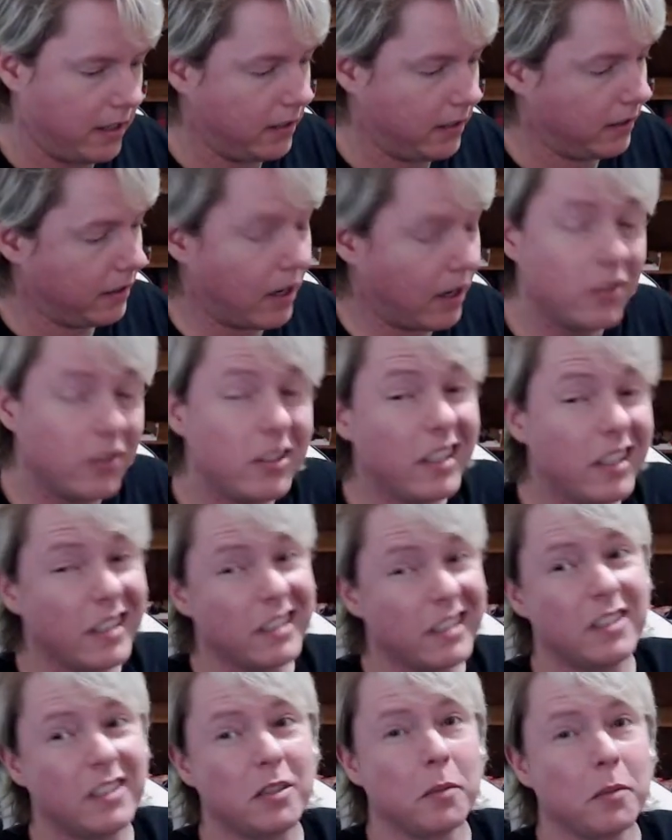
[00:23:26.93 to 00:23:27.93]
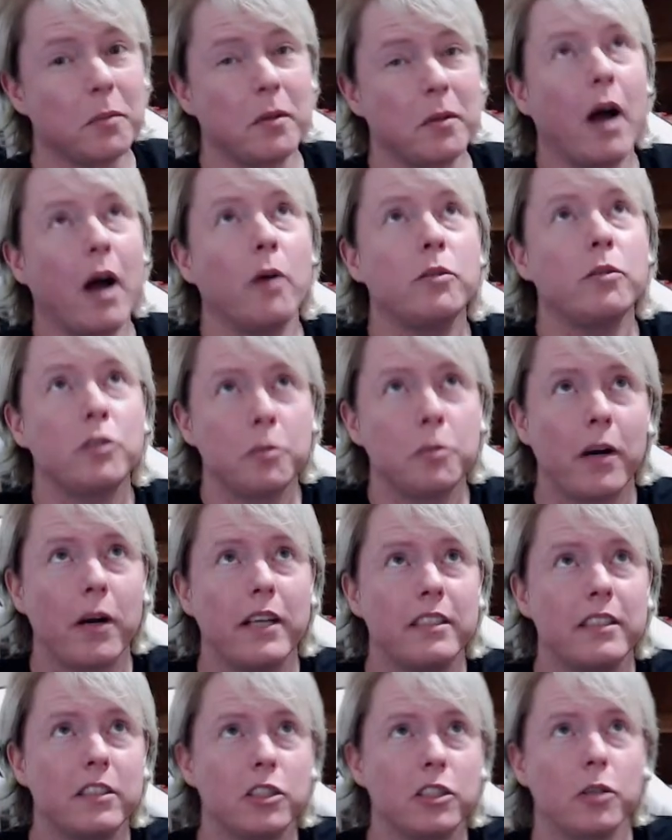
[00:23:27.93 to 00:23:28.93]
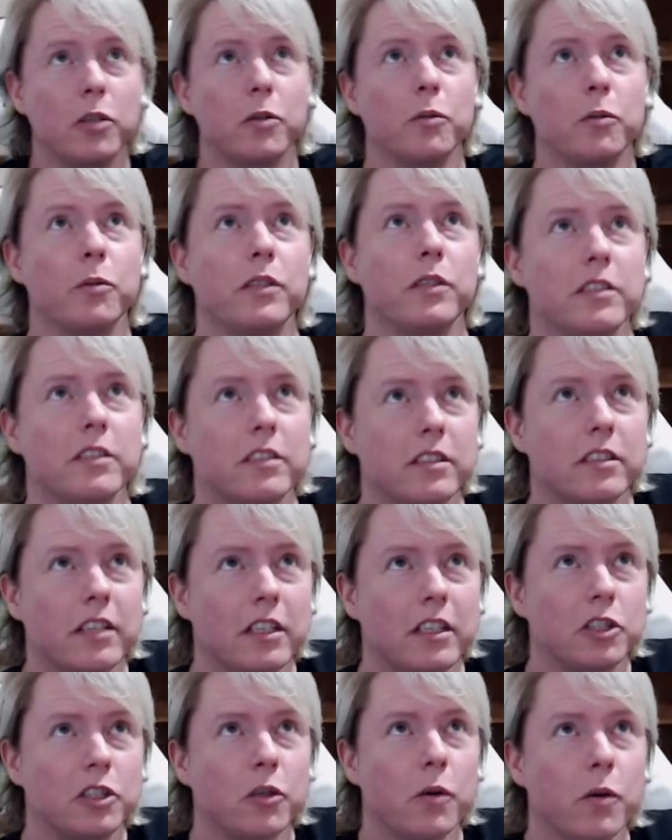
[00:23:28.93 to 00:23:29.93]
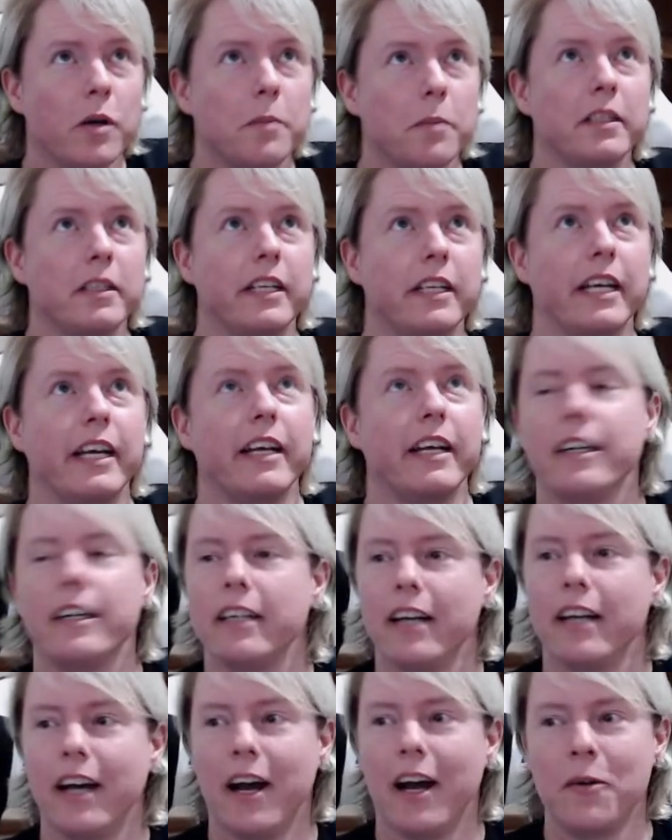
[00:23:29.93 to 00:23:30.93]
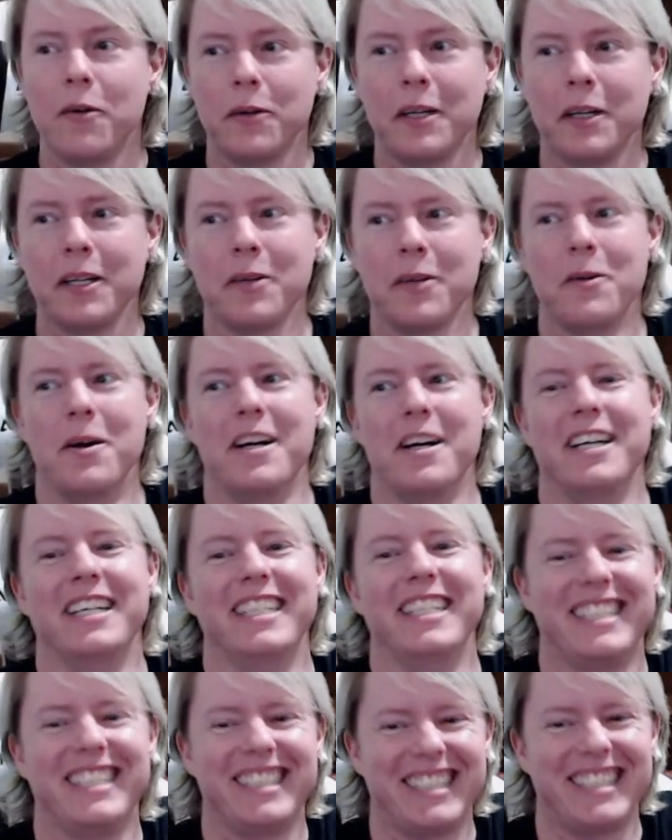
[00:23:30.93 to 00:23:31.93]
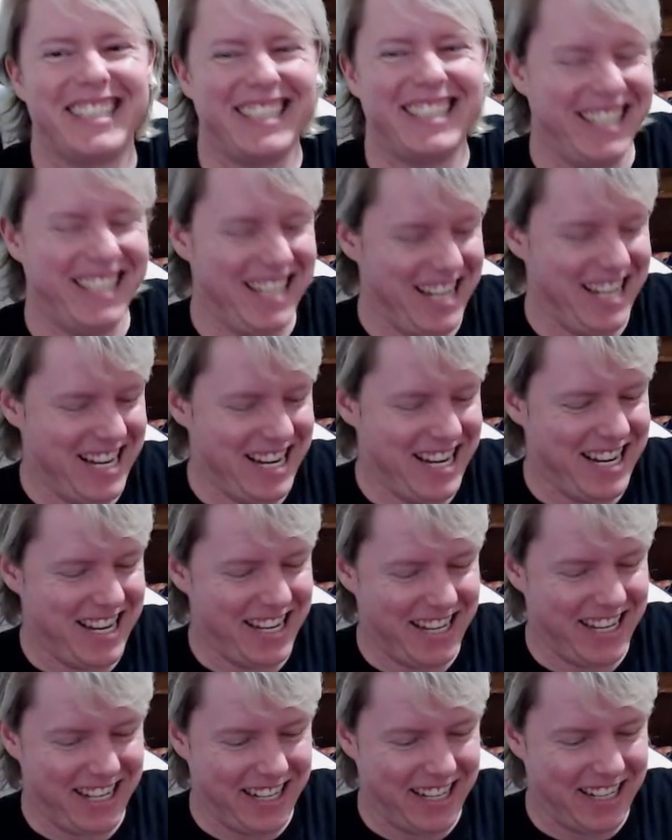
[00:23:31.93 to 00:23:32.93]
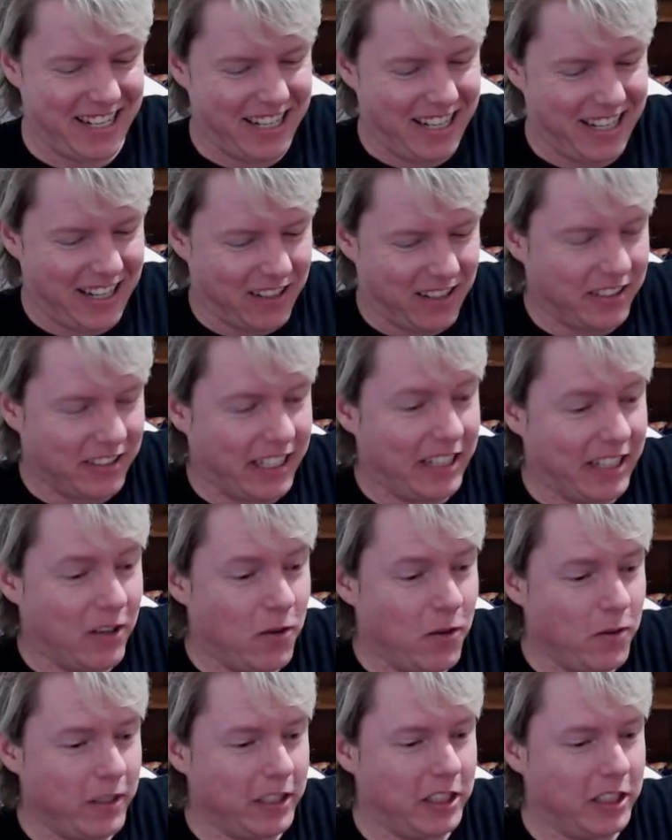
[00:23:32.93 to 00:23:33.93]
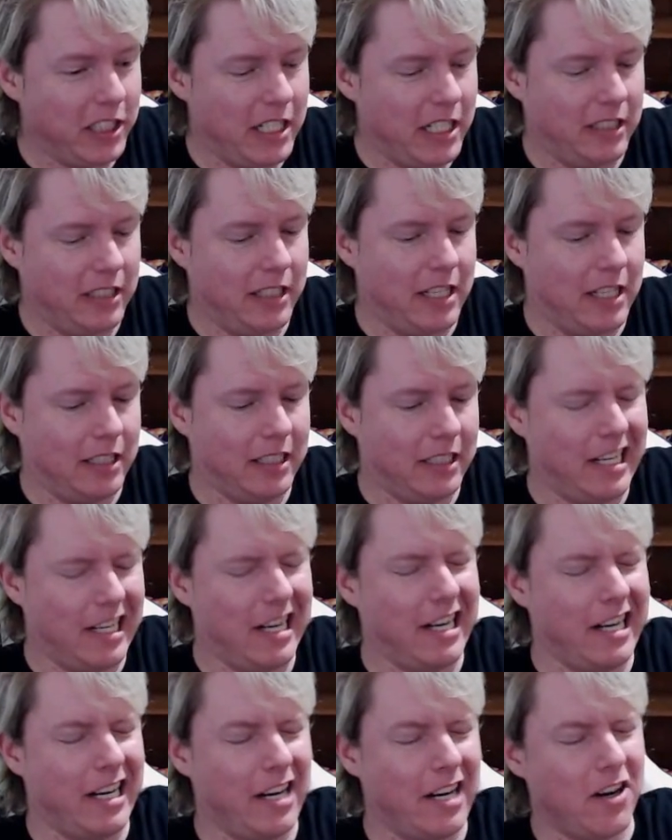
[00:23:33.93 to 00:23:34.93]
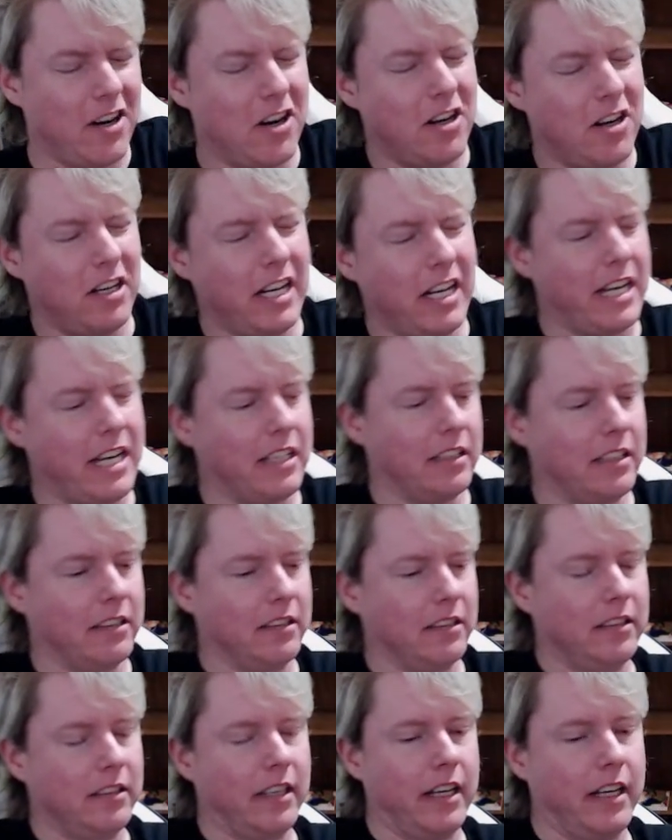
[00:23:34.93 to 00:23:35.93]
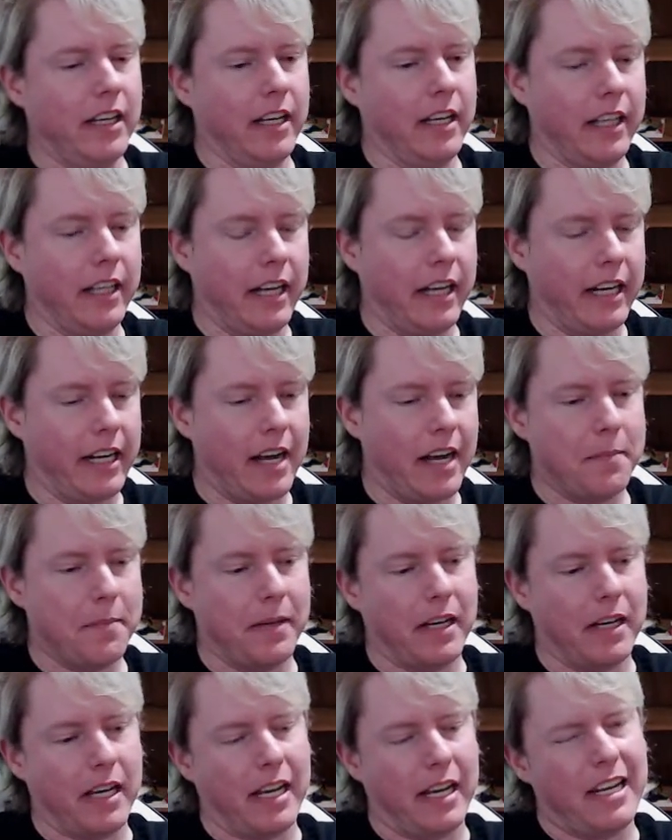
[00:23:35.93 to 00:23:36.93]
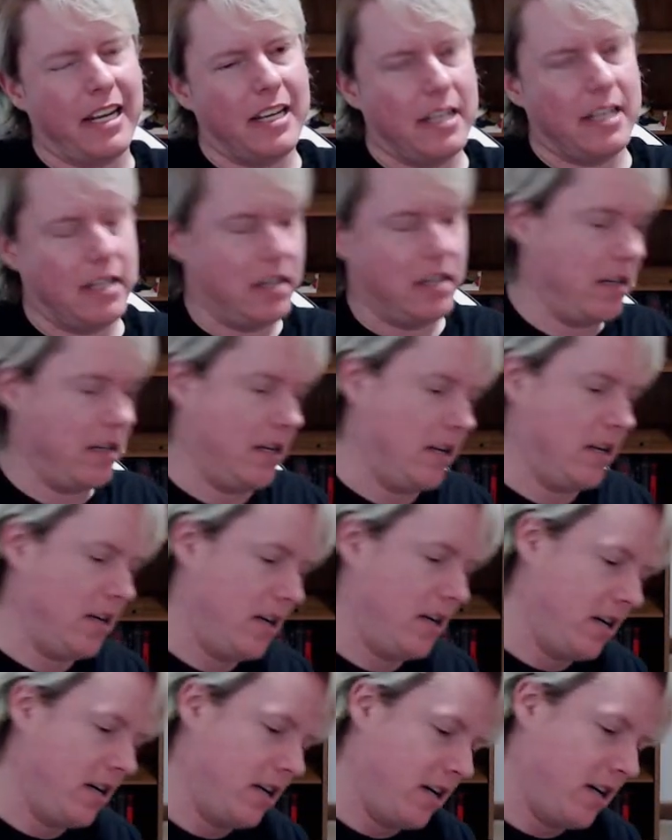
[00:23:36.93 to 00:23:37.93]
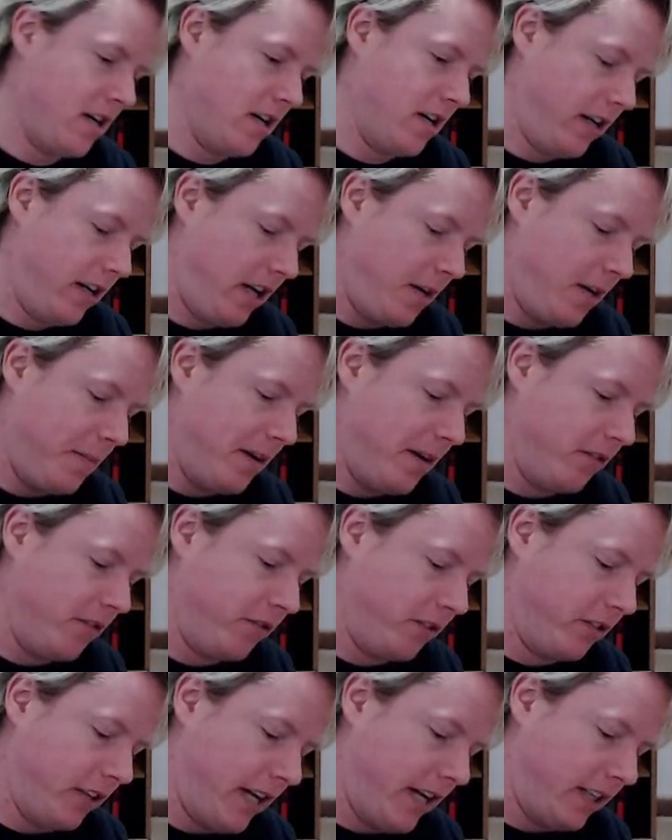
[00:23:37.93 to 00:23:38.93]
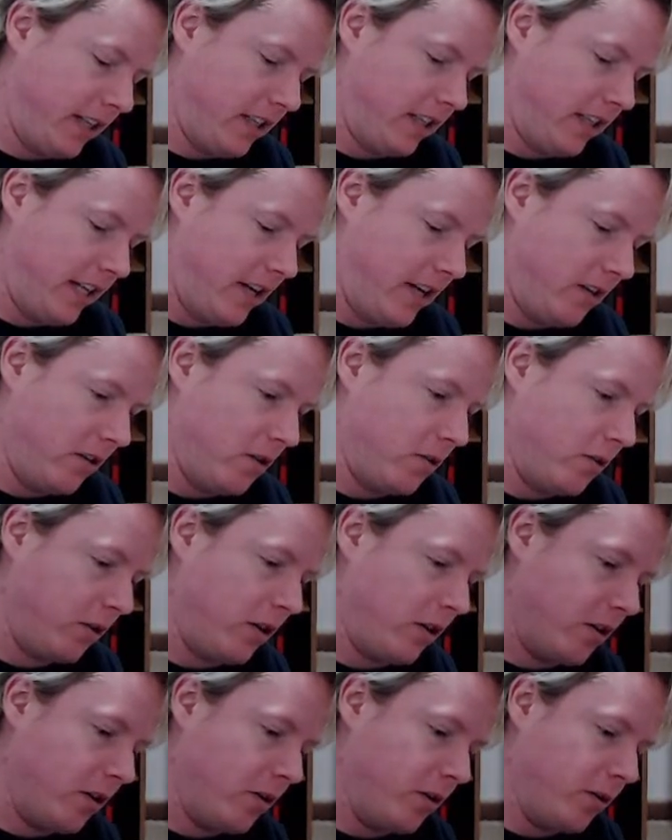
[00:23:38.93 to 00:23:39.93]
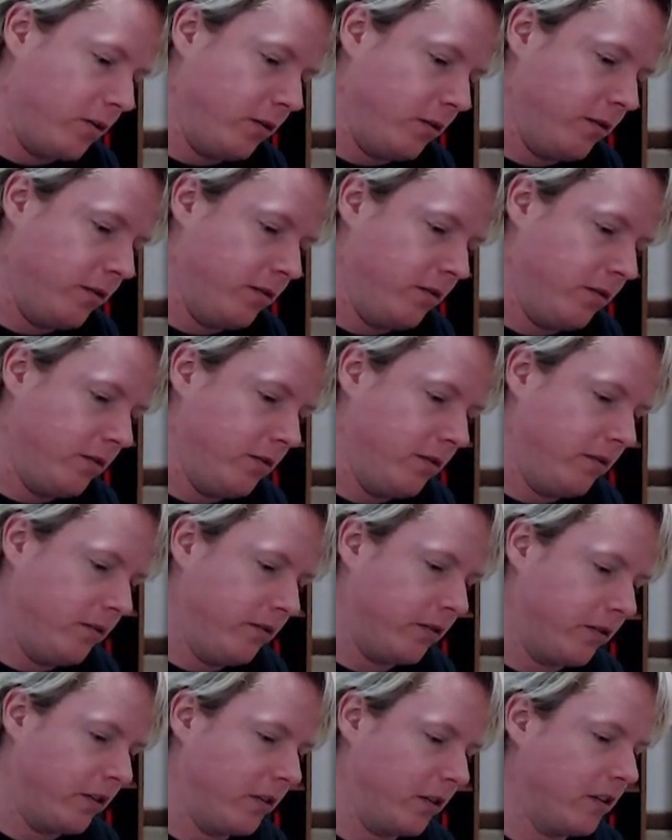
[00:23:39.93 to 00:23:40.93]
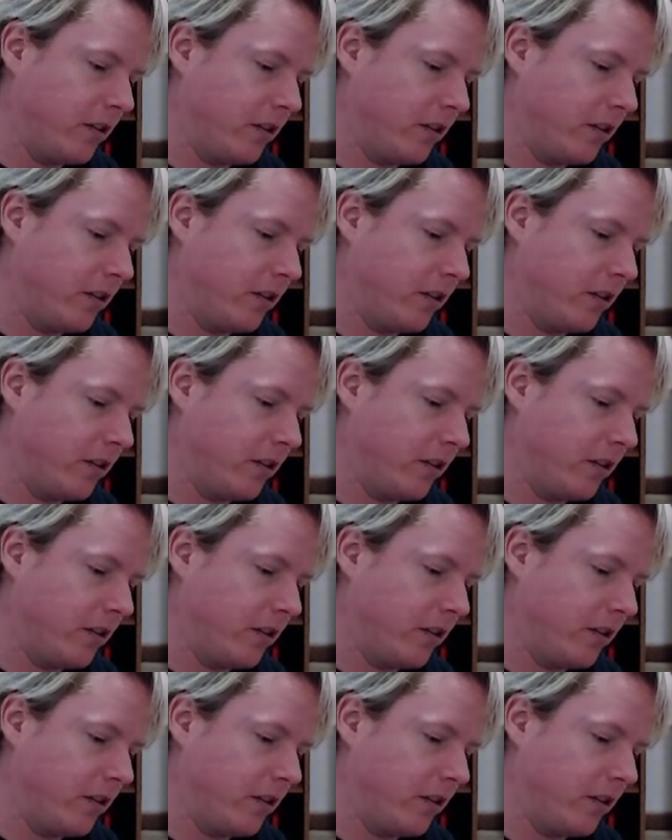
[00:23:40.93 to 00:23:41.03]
I was surprised the show was gonna show up today. I really was. I was like, holy shit, it's actually getting here early. And then I got my email for like the download code for